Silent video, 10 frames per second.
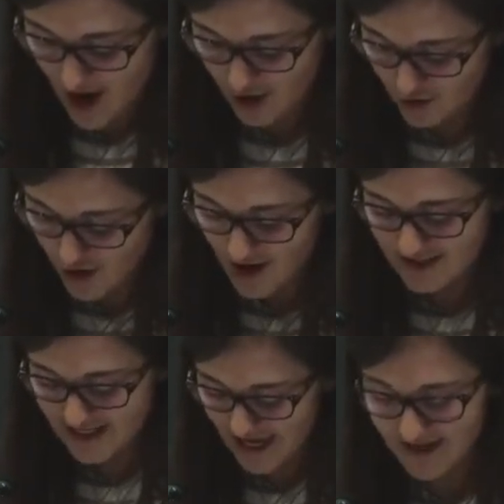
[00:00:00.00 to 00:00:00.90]

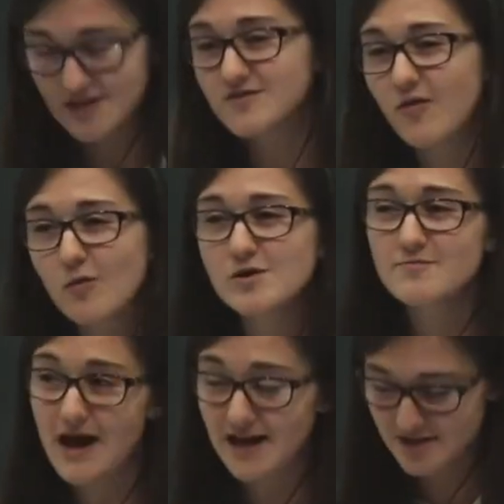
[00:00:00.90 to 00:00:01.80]
across Canada's former
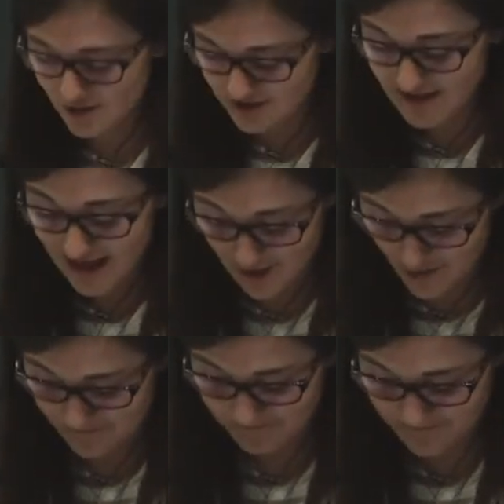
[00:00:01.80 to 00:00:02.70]
ambassador to
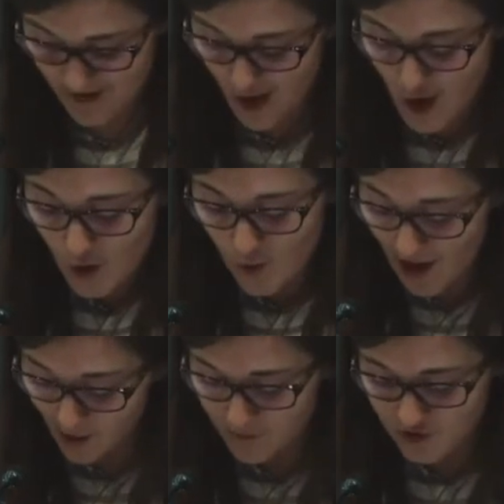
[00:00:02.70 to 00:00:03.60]
NATO, who
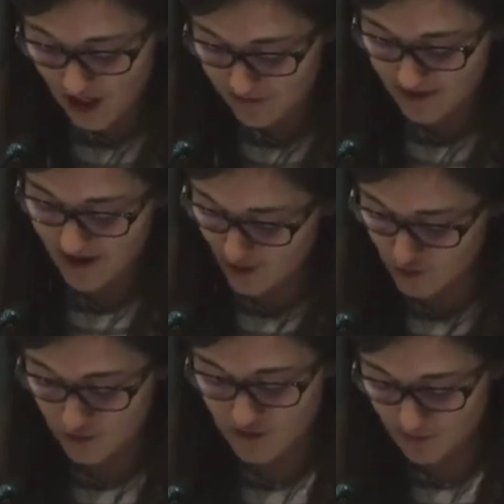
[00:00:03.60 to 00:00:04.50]
helped shape the
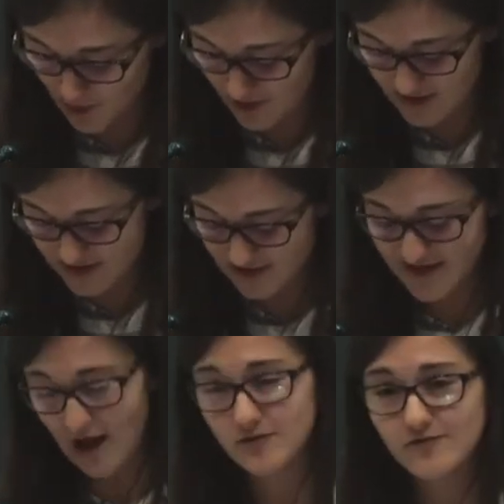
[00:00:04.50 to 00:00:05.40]
country's response to the
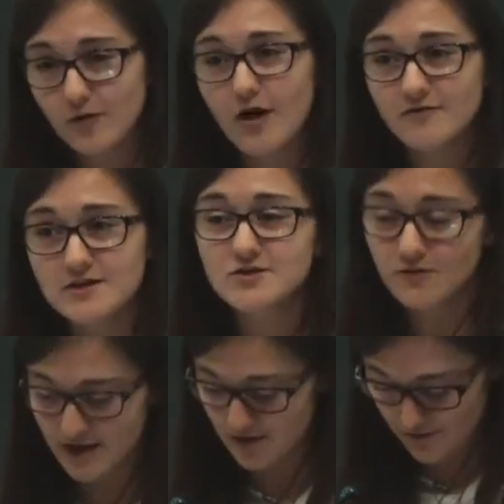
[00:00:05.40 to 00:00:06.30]
downfall of the
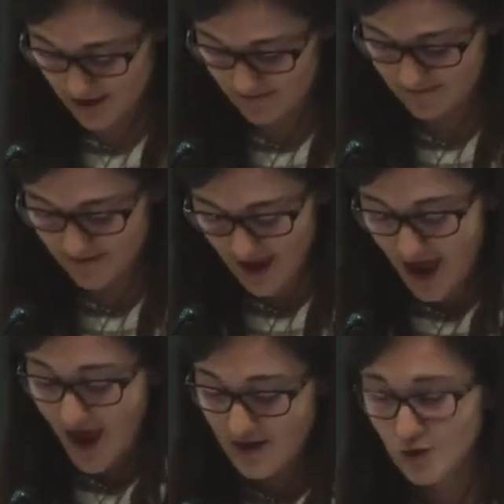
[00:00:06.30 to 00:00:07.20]
Soviet Union,
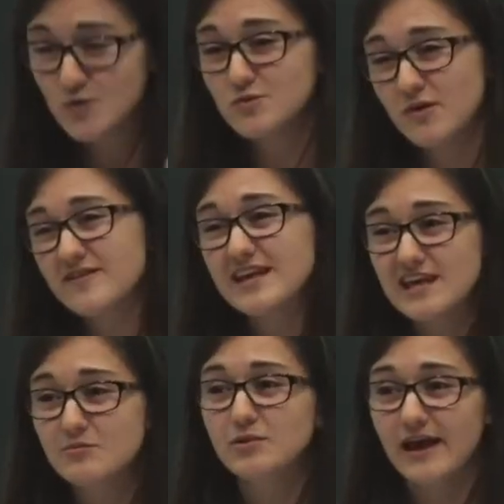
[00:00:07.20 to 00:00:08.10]
and who was one of the
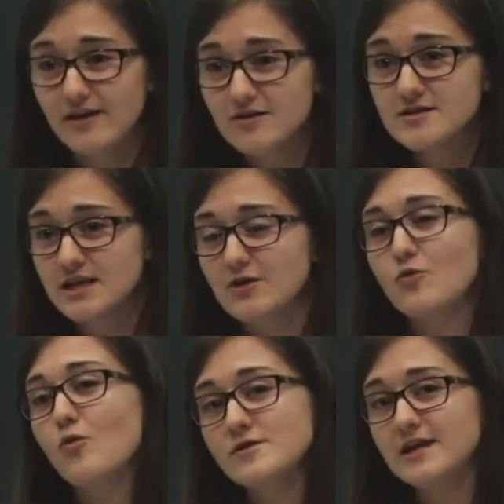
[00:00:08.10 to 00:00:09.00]
key players in
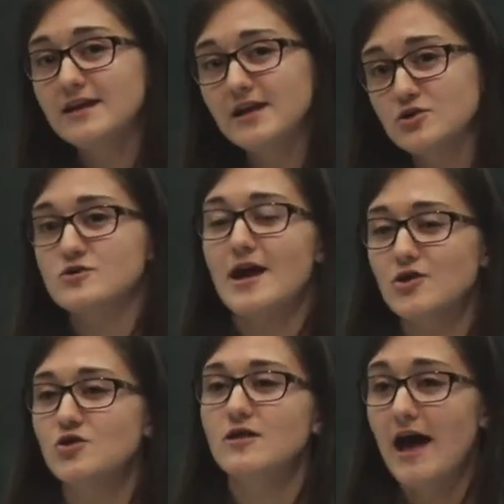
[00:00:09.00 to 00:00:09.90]
coordinating
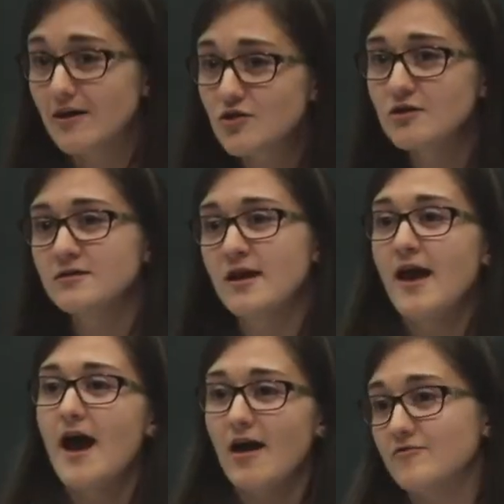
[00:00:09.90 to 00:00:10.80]
international action
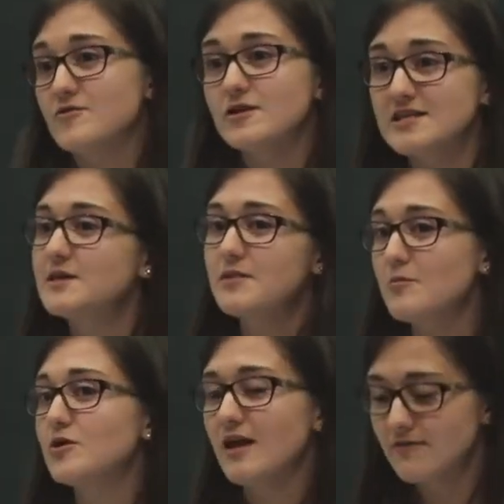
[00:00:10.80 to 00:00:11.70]
after the
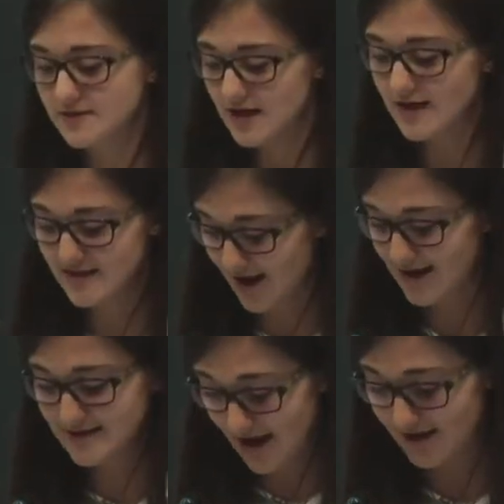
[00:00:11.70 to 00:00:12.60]
September 11th
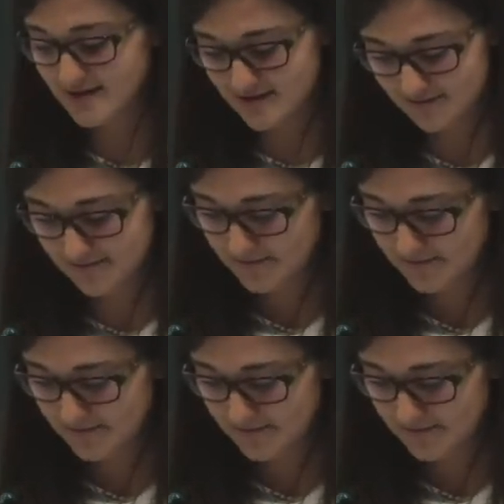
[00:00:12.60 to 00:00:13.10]
attacks?